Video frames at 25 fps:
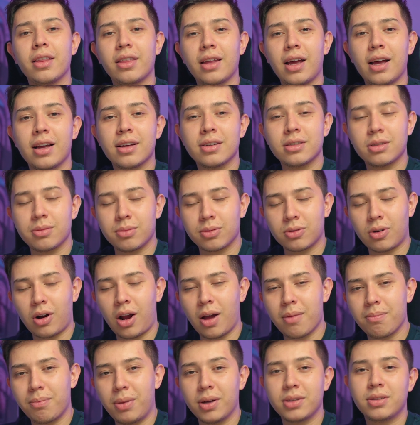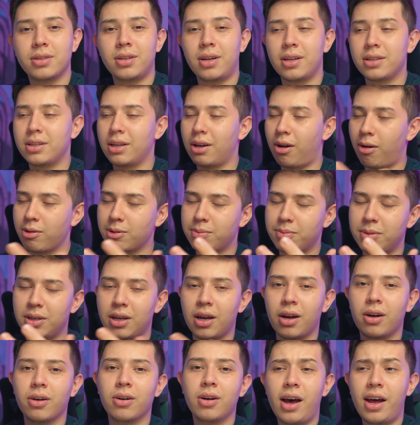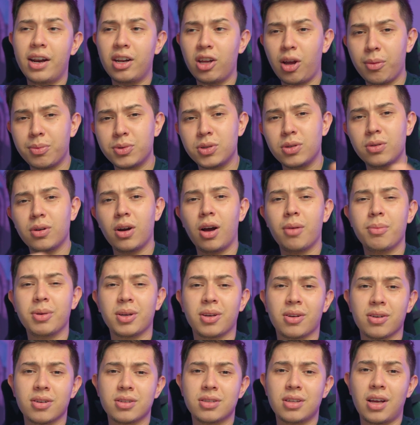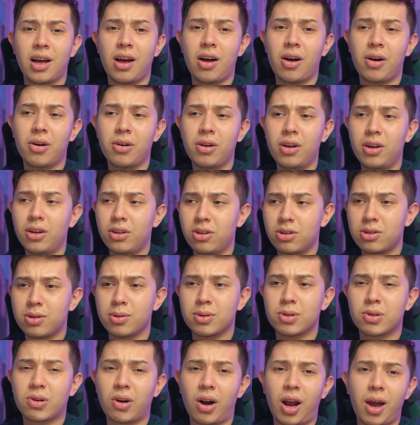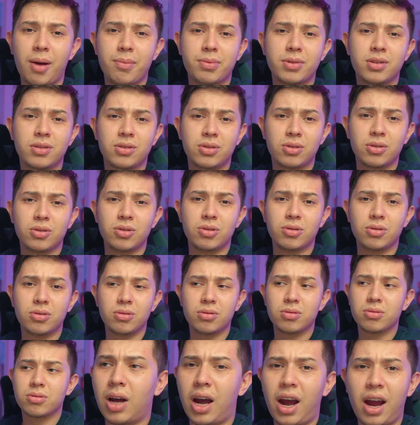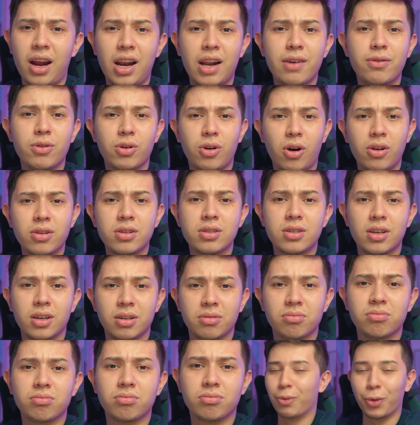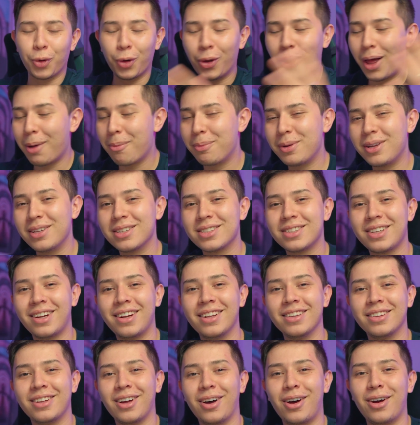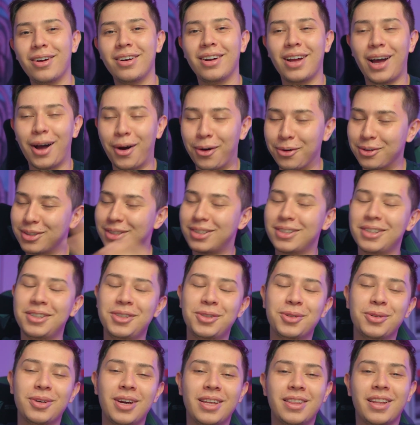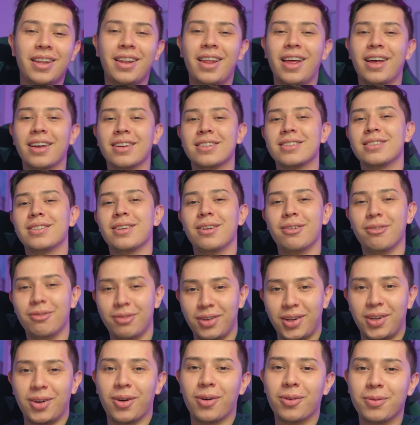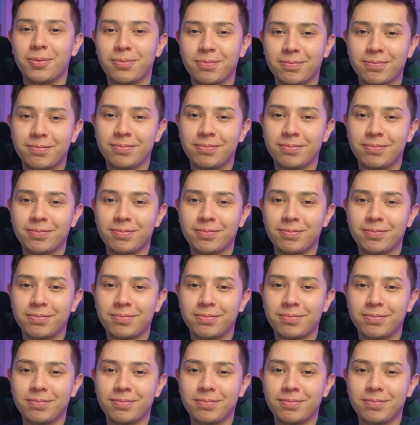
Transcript: that subscribe button as it helps me out and it helps you out because now you're subscribed to high level content. With all that being said and done, I will see you in the next video.